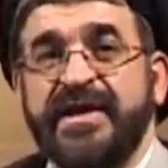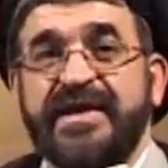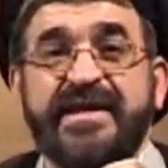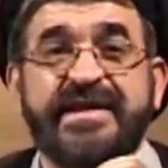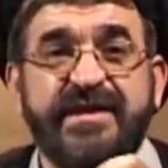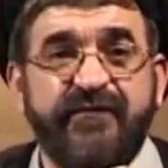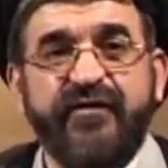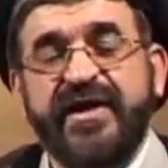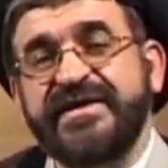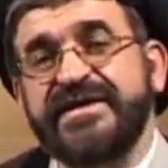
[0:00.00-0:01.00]
that
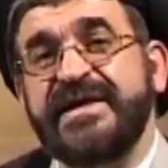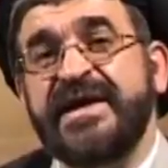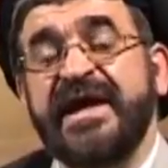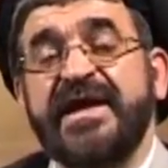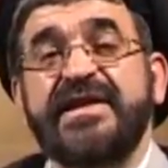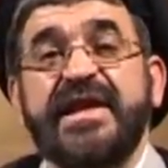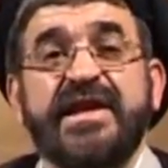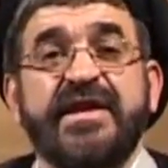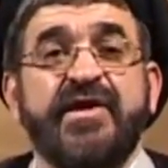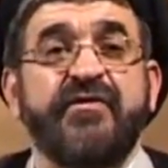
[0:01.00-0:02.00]
definitely there
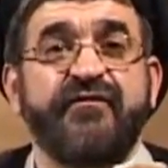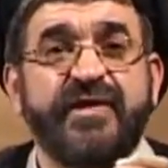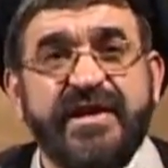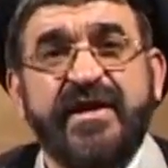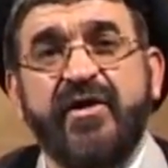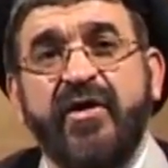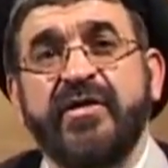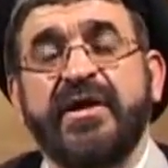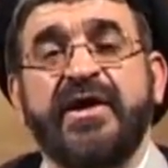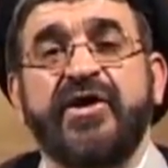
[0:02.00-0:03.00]
is
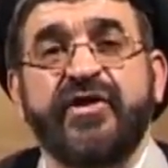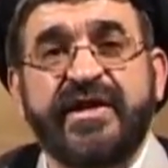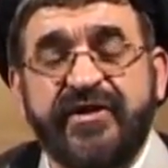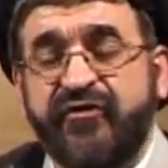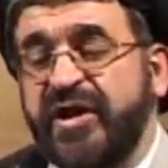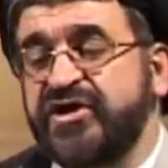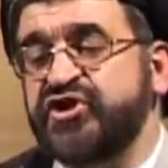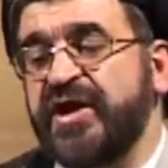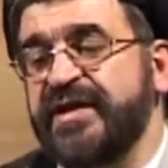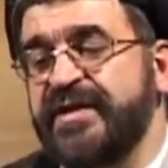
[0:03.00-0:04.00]
physical
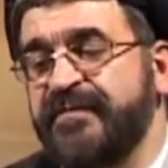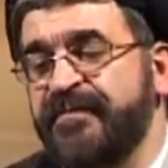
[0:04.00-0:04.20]
resurrection.